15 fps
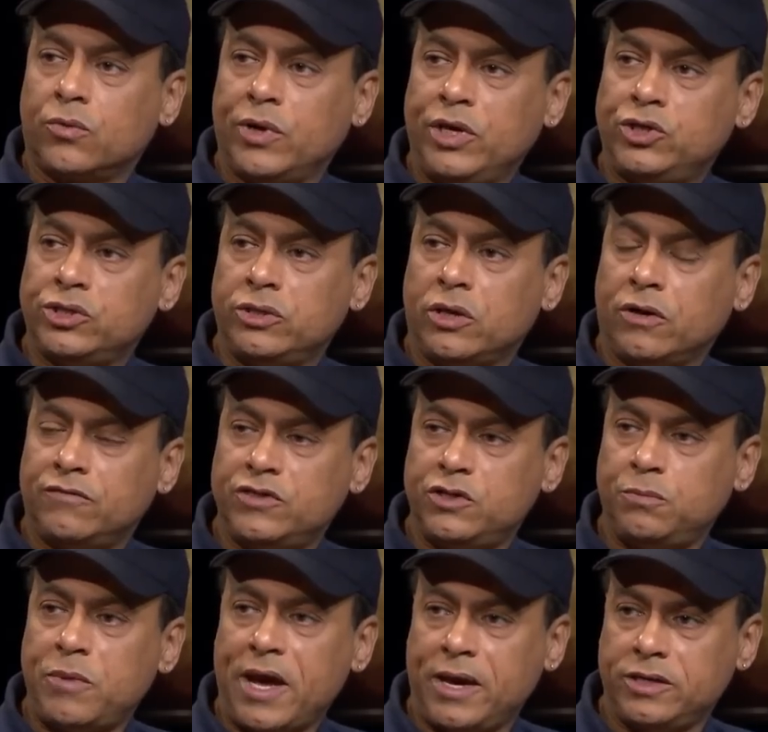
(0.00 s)
region of
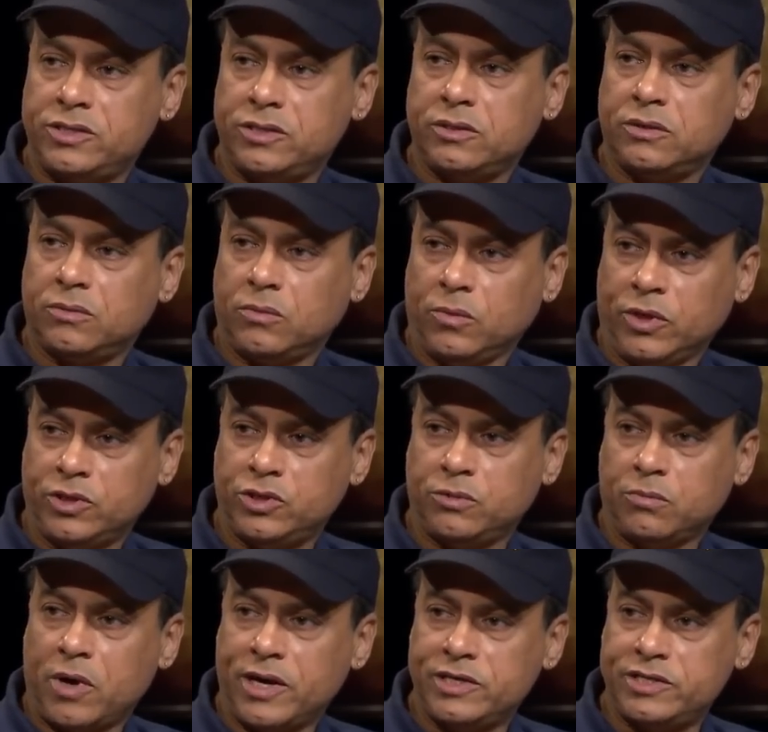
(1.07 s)
space, which
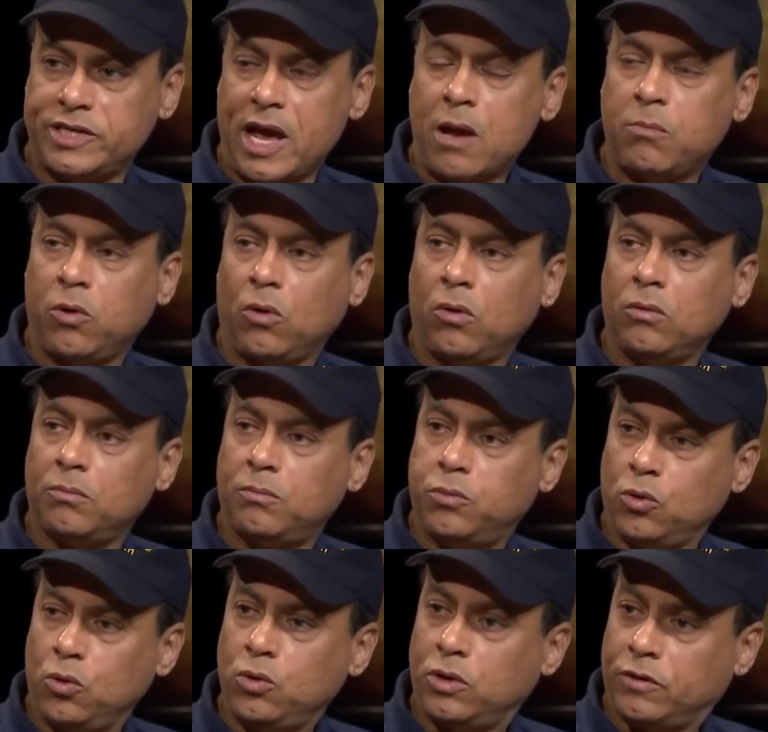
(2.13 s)
my sample
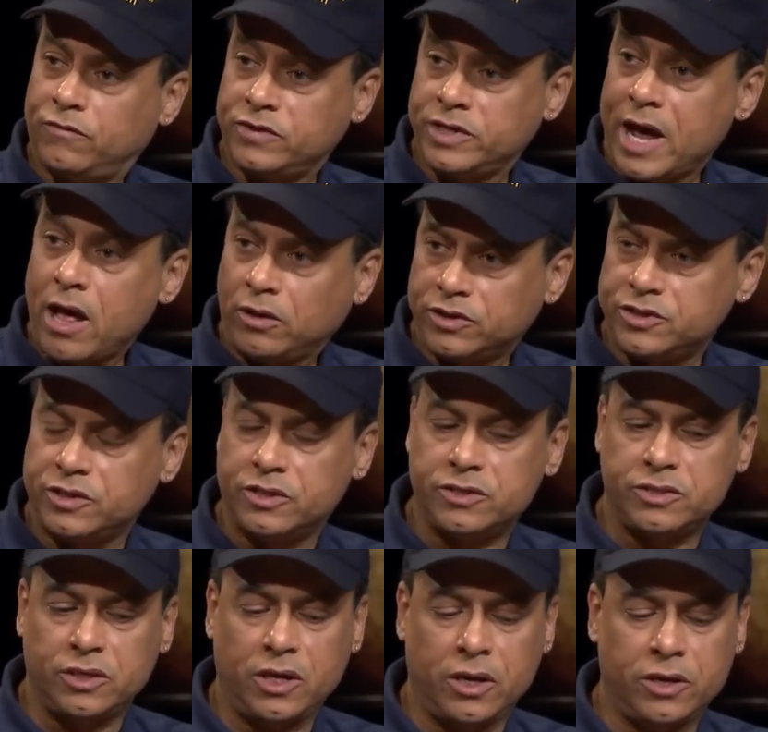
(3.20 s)
pool of
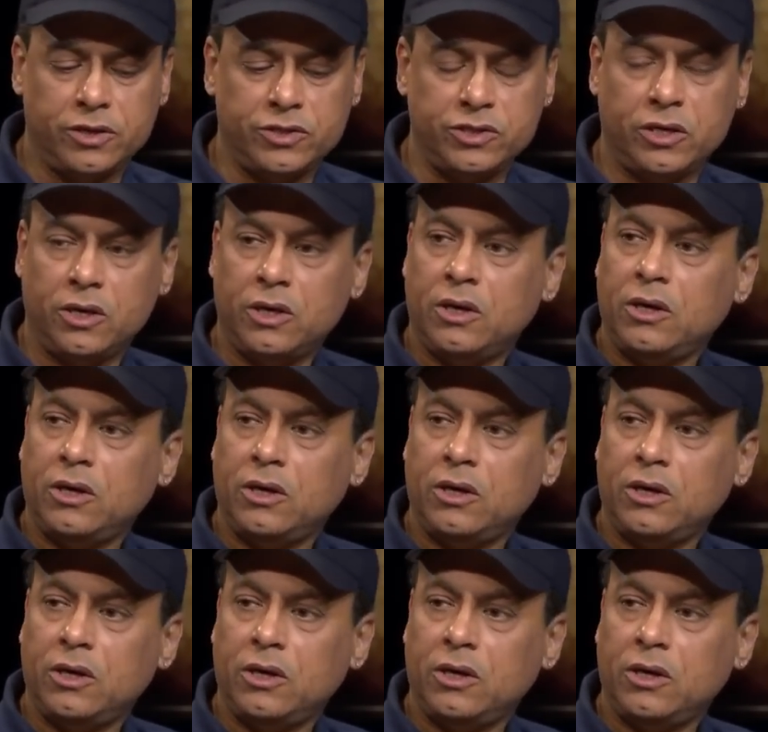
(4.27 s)
analysis is